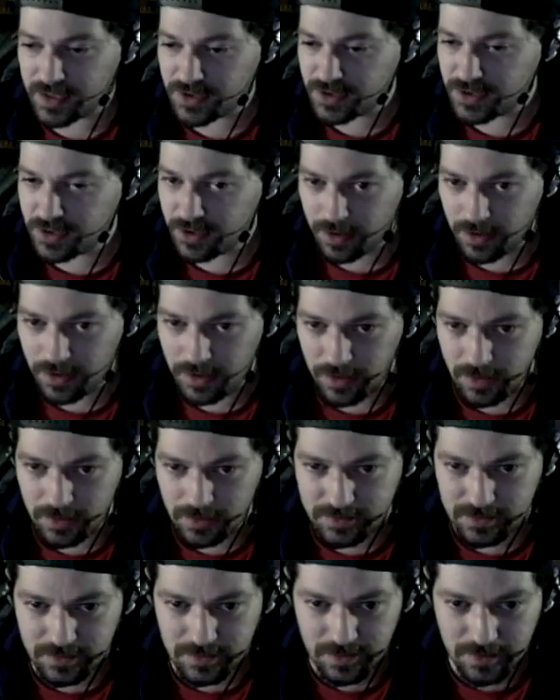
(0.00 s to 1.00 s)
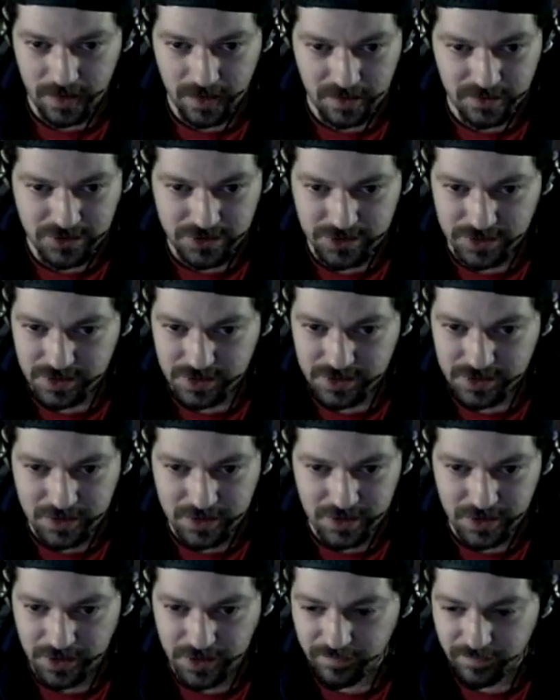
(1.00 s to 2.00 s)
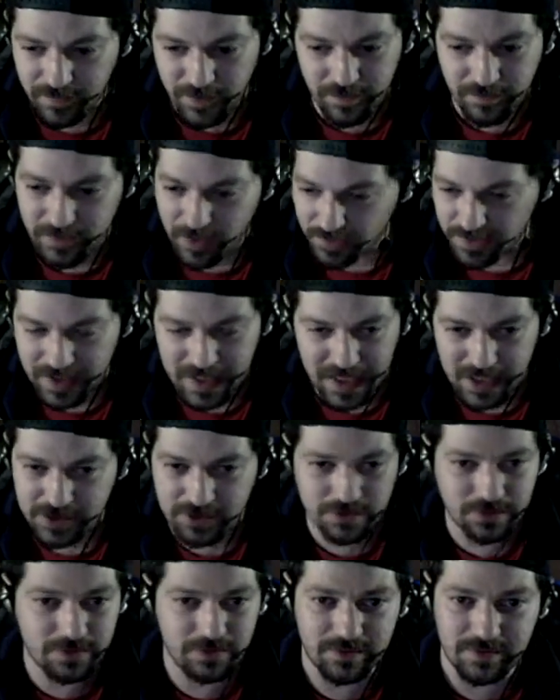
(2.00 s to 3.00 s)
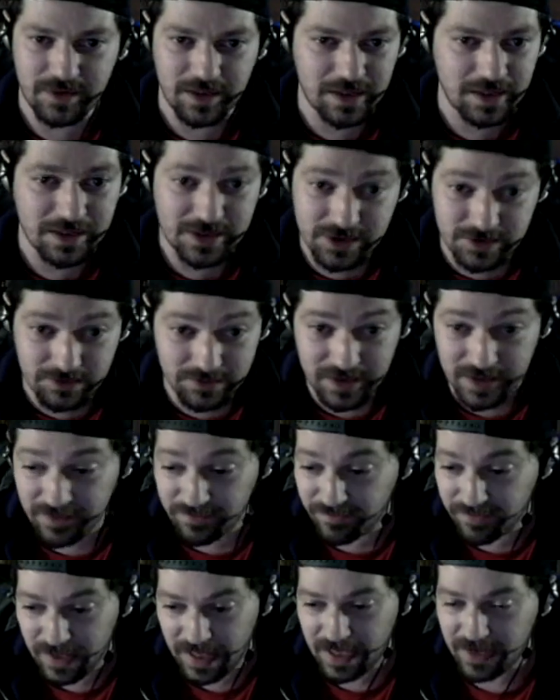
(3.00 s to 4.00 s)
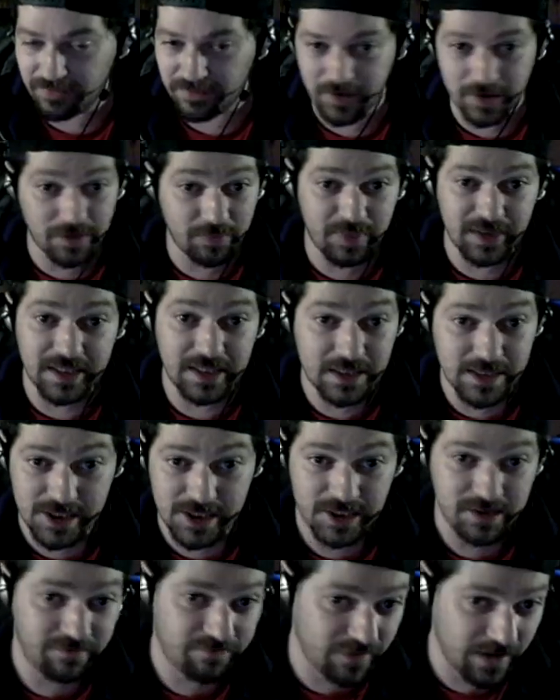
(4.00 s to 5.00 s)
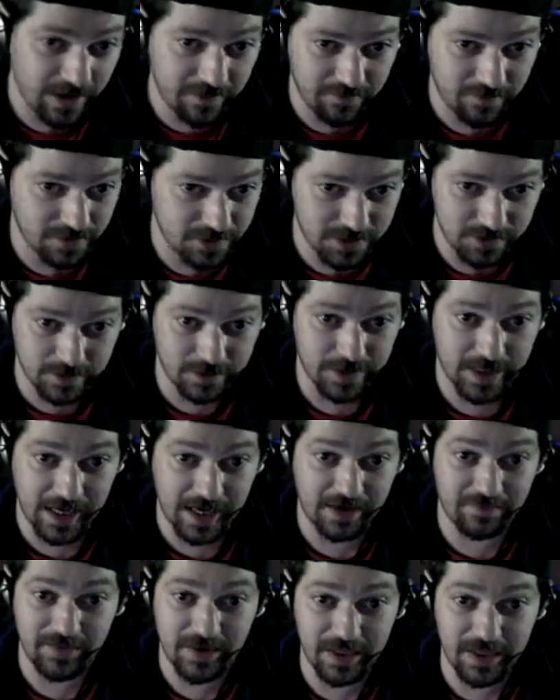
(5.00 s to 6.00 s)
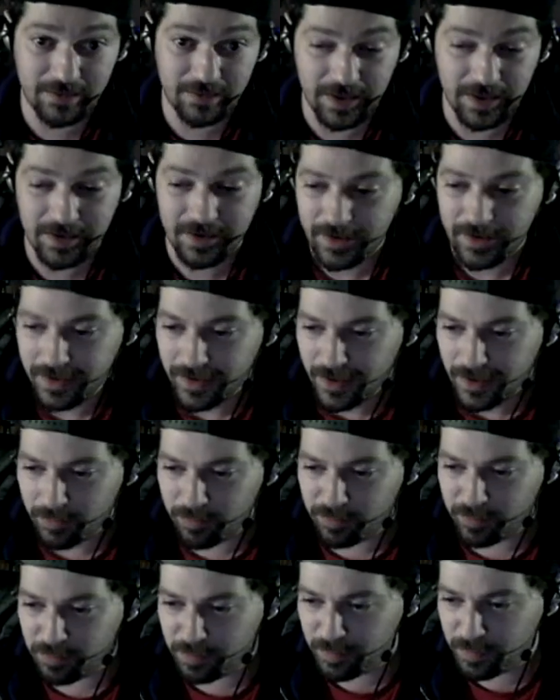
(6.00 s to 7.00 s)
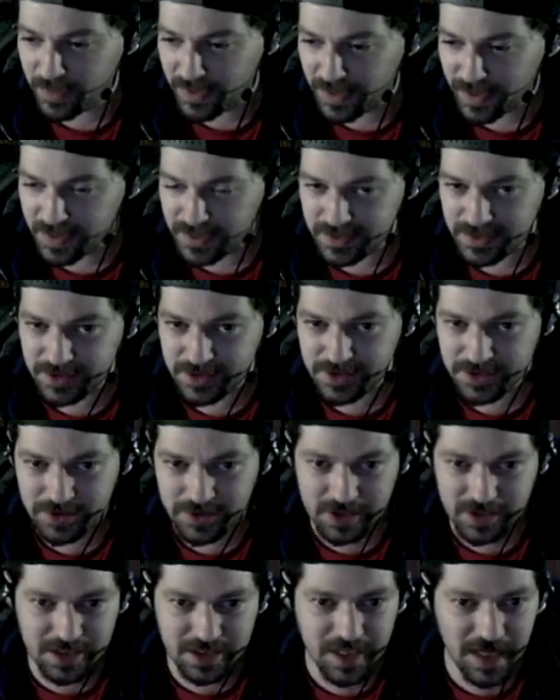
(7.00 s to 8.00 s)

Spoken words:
just you've got the natural glycerine flavour and the PG flavour, which you're gonna have anyway. But it's just there. It's just